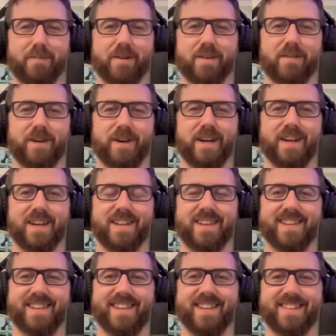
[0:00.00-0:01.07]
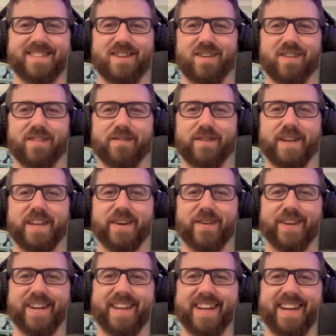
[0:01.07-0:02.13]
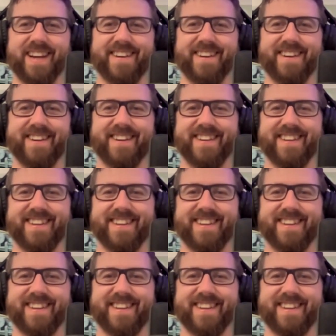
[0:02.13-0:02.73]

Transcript: able to uh, slot the video in here.